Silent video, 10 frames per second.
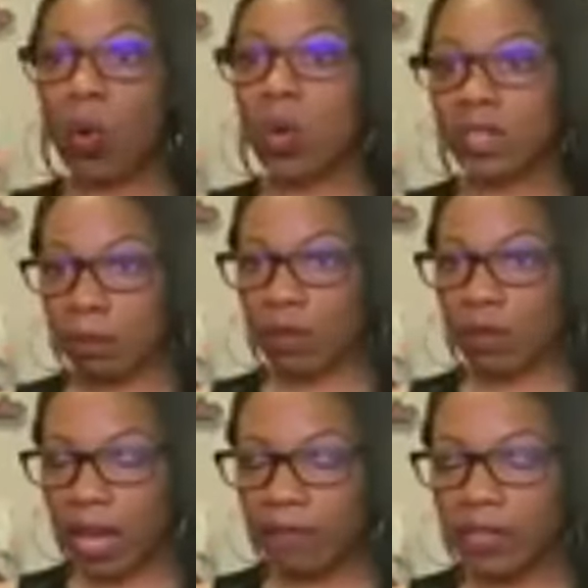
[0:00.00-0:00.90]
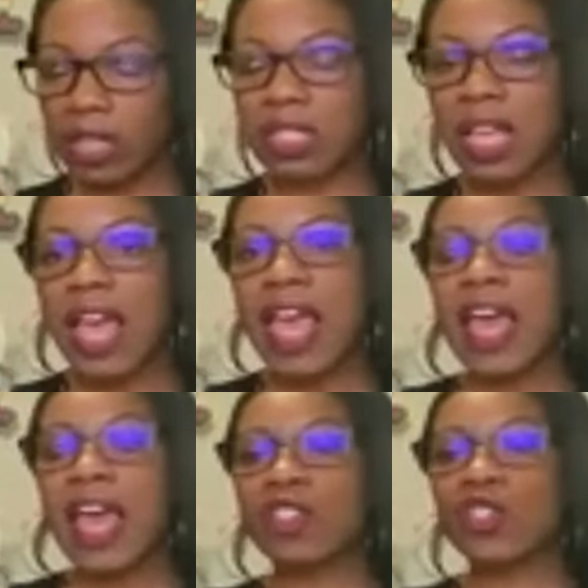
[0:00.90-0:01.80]
all demographics.
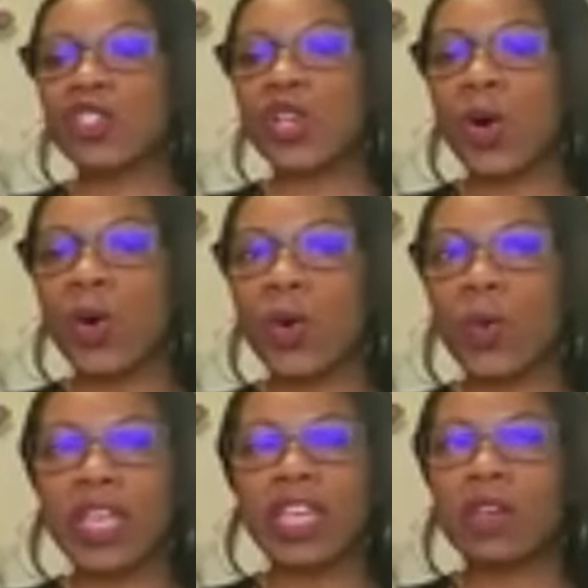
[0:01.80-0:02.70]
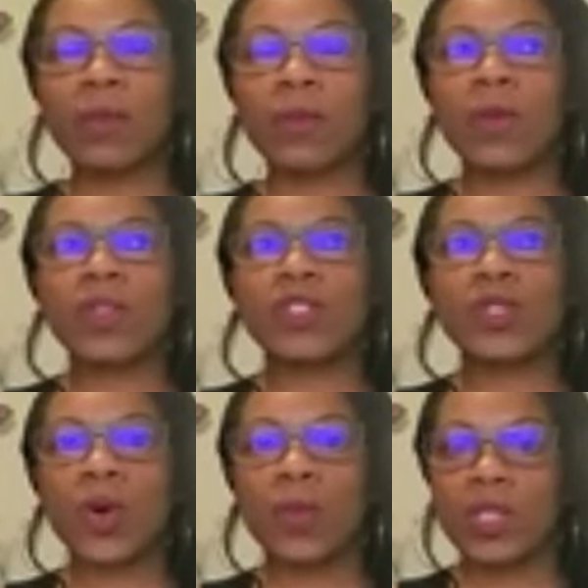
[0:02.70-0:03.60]
And so we were
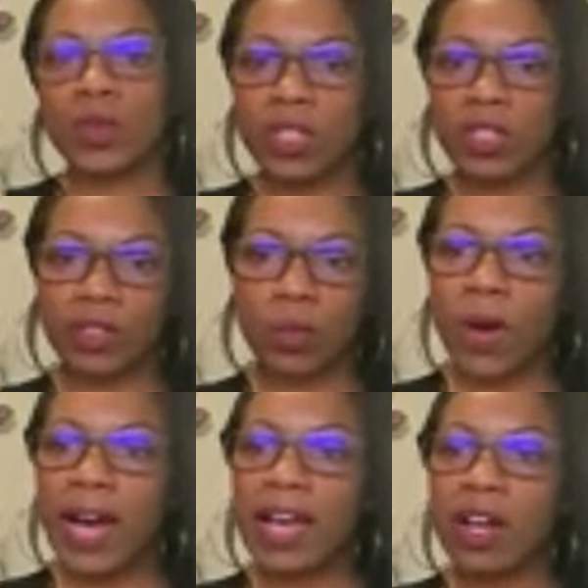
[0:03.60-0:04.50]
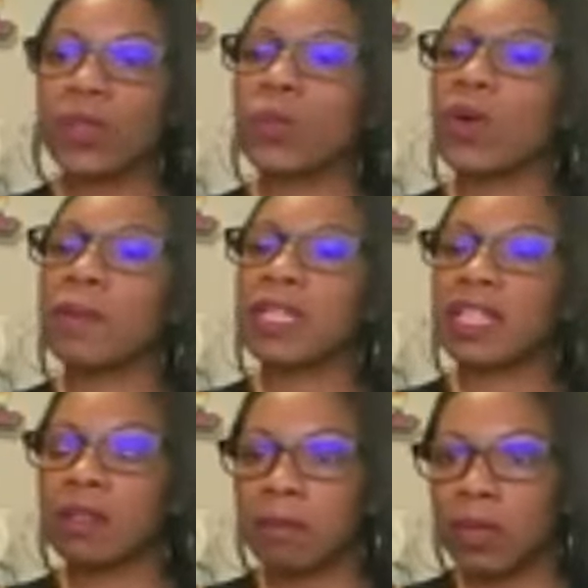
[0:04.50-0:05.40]
just always wondering why are the
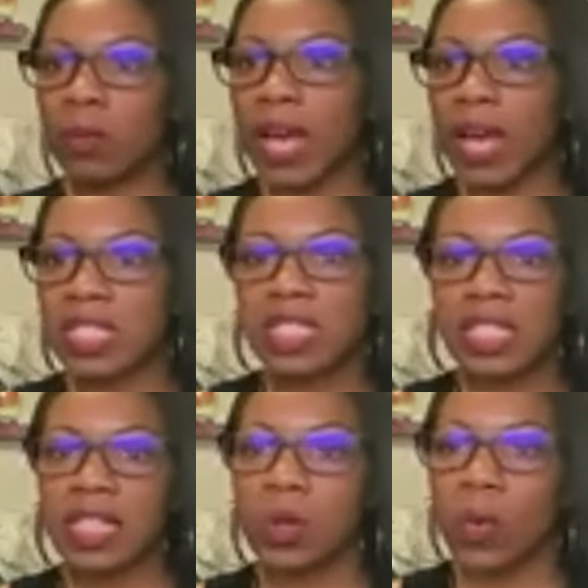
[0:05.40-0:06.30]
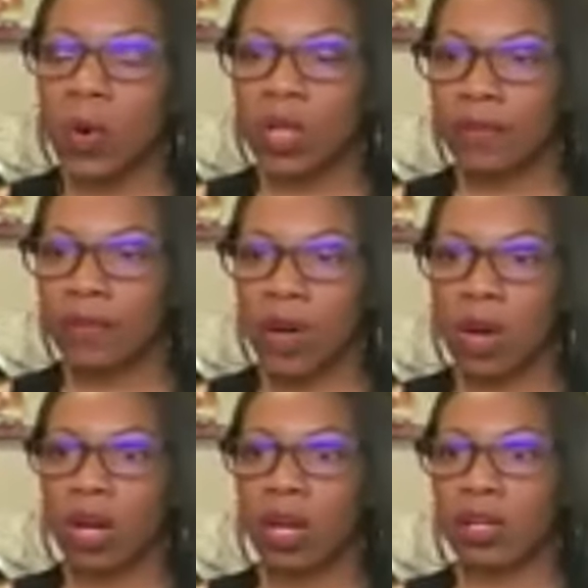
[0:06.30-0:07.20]
women in the Midwest selling all of
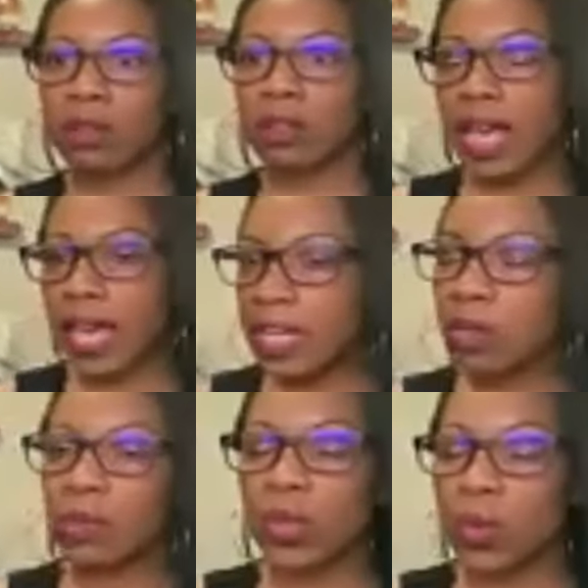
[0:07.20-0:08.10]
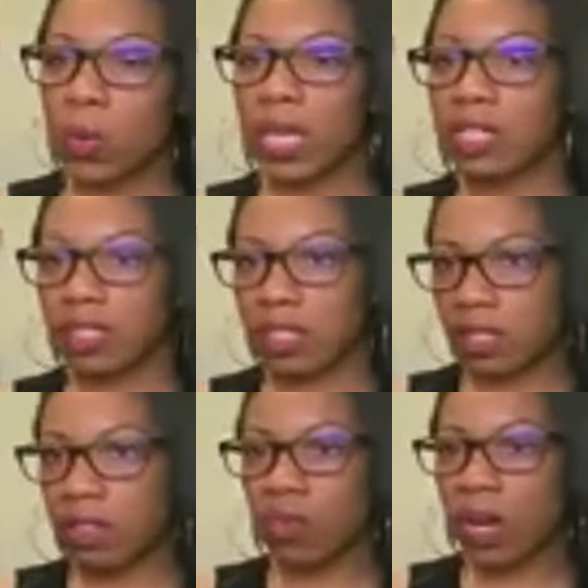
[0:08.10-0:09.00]
our anal
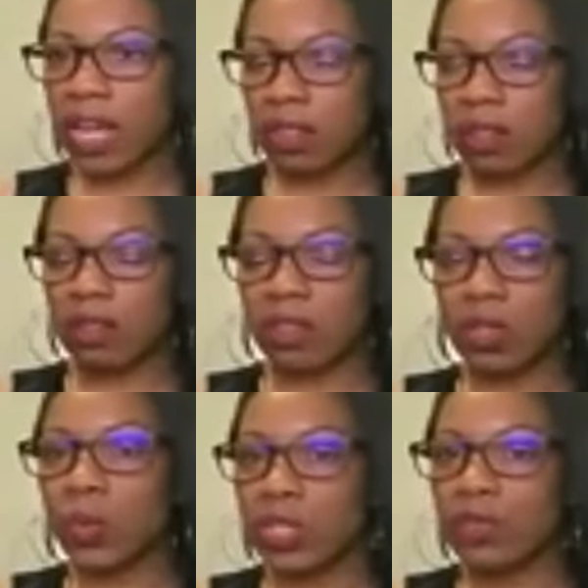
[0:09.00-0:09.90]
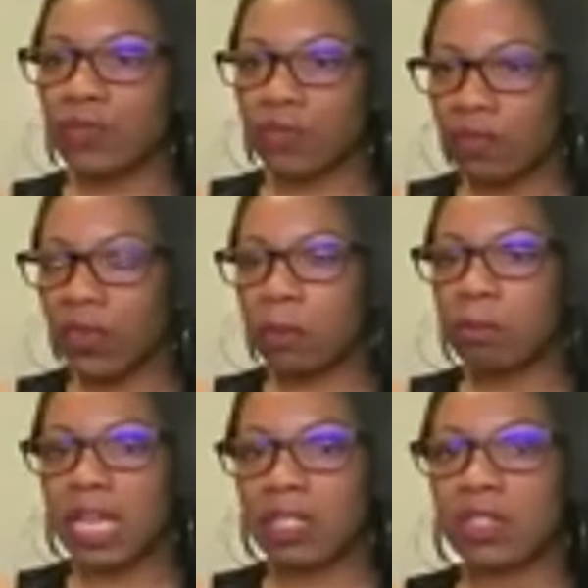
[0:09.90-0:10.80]
toys, right? The the toys for
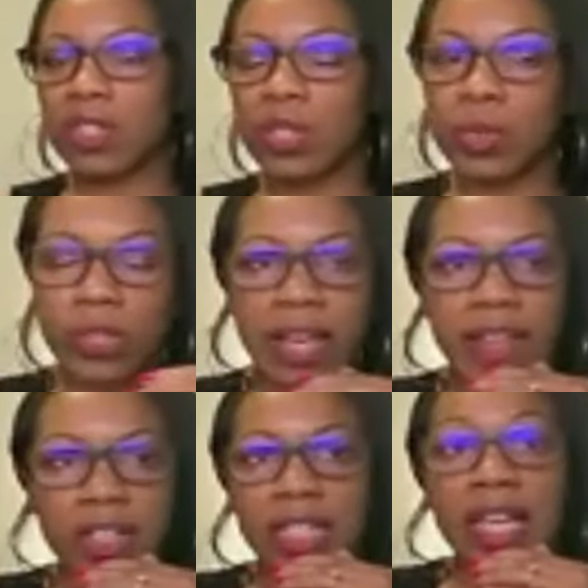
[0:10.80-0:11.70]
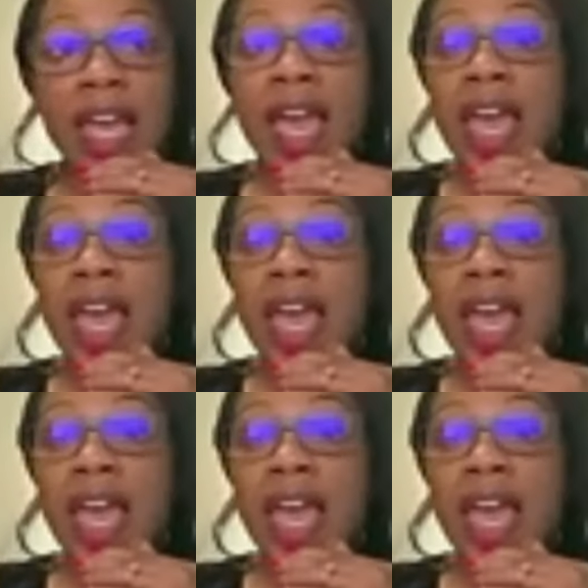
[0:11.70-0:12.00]
men to use anally.